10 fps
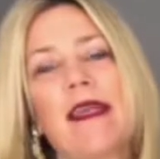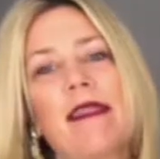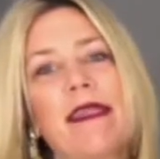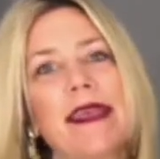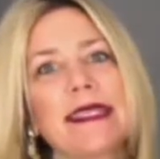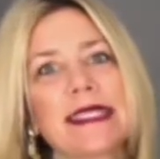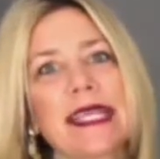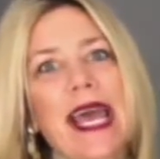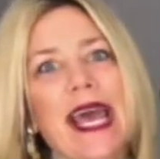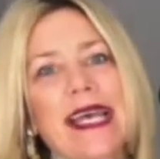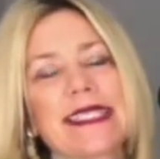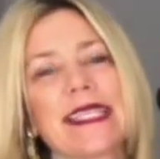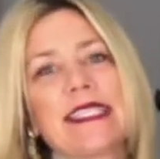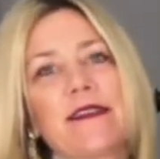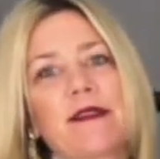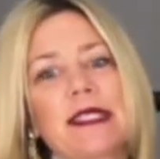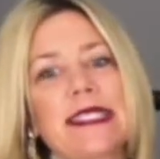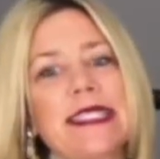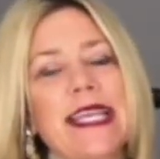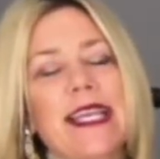This has a different
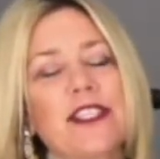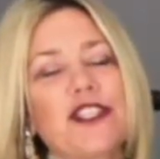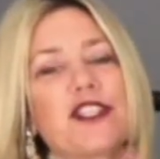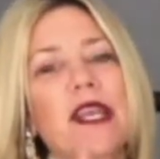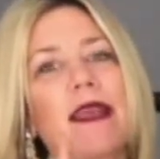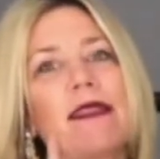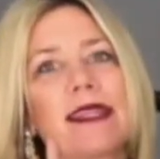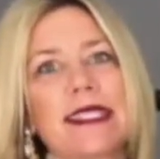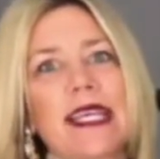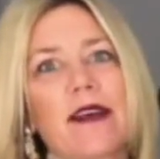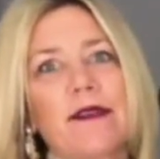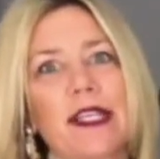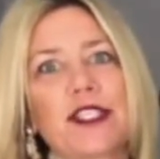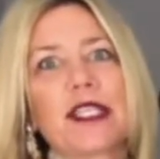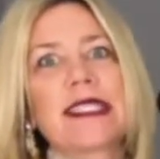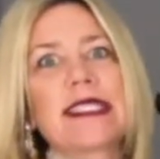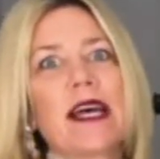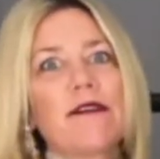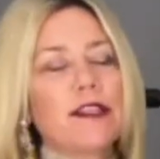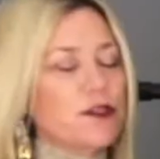stitch than a selvage. A
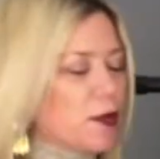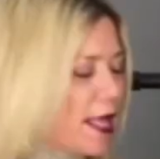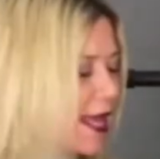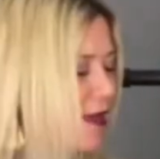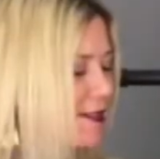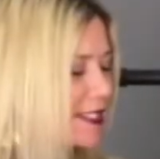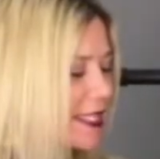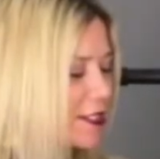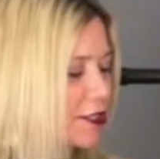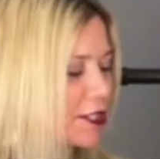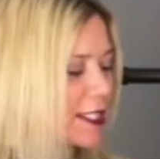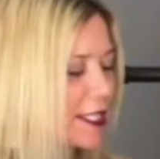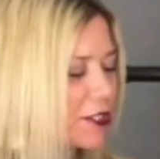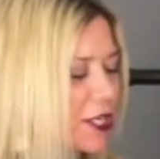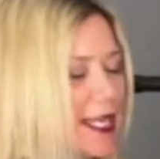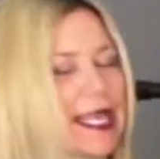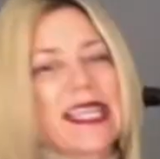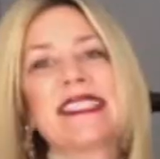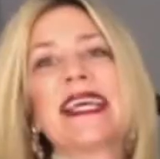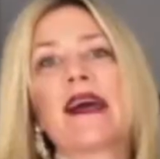selvage will have center stitching
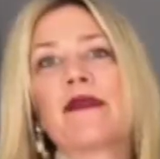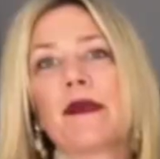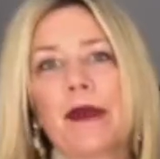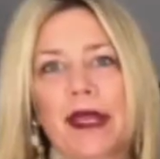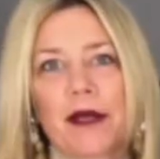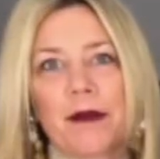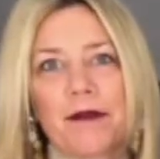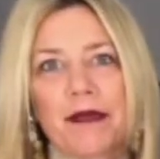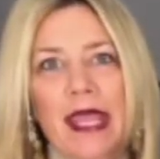down the middle.